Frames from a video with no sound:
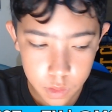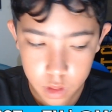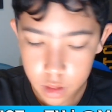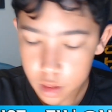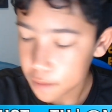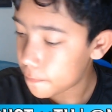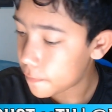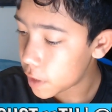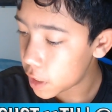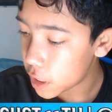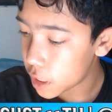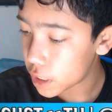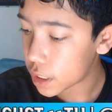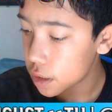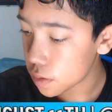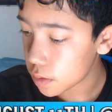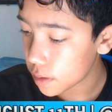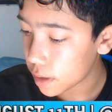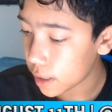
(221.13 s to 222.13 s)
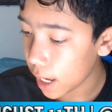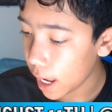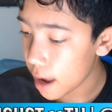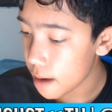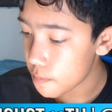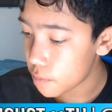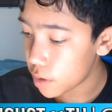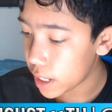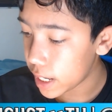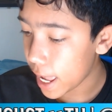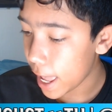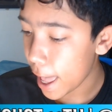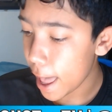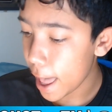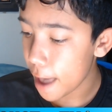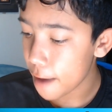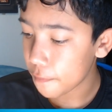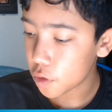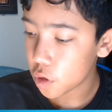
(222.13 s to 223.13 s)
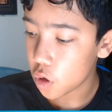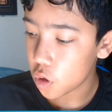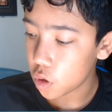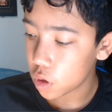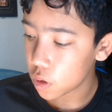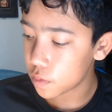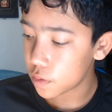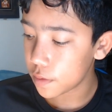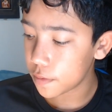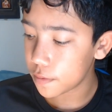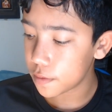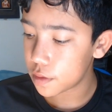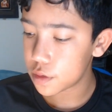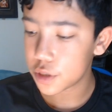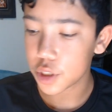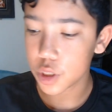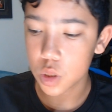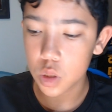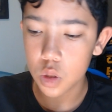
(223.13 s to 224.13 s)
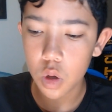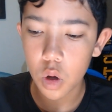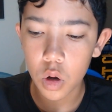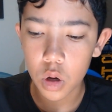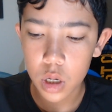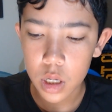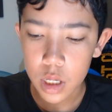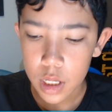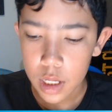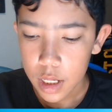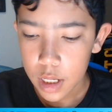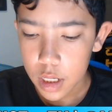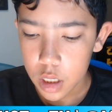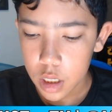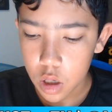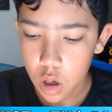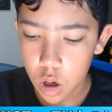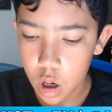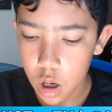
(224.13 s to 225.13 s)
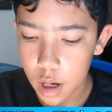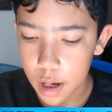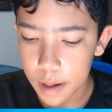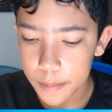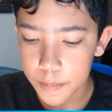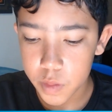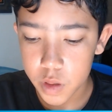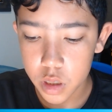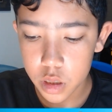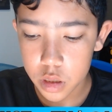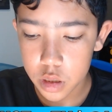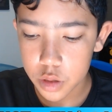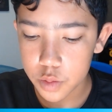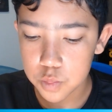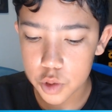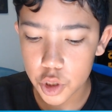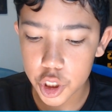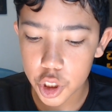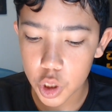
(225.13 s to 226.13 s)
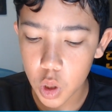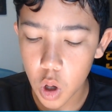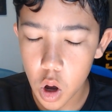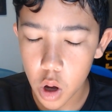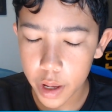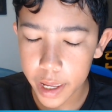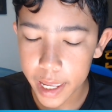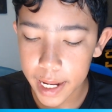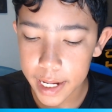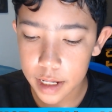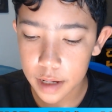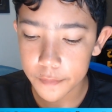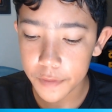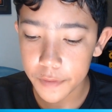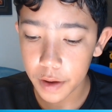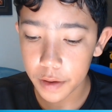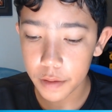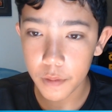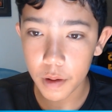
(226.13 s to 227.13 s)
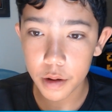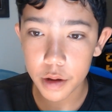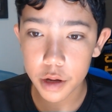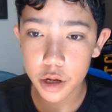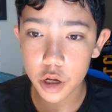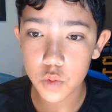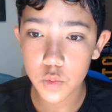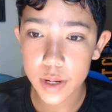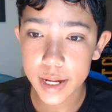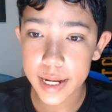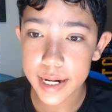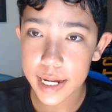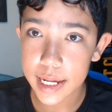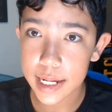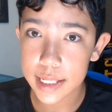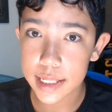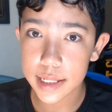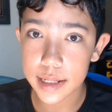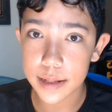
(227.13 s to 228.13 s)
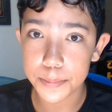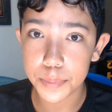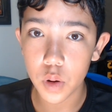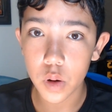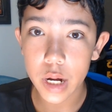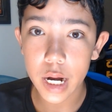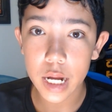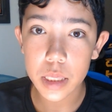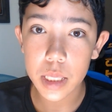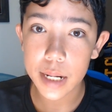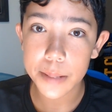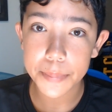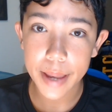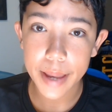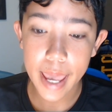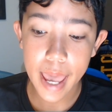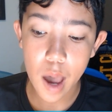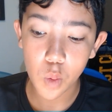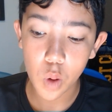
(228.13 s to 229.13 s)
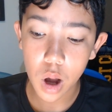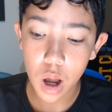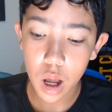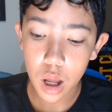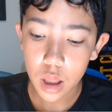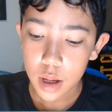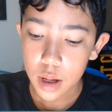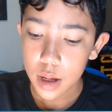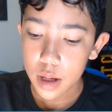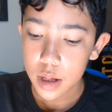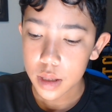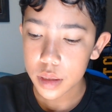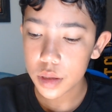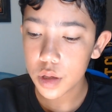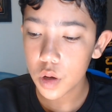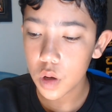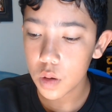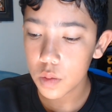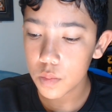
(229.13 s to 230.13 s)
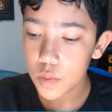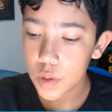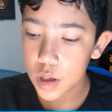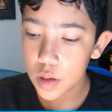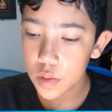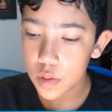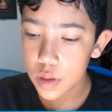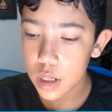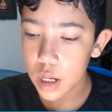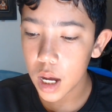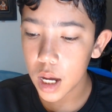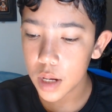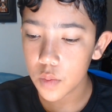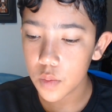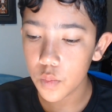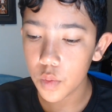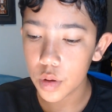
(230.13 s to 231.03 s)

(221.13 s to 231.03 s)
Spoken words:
first game we have Collingwood Geelong. Geelong getting a very, very good win against the Port Adelaide Power. We were going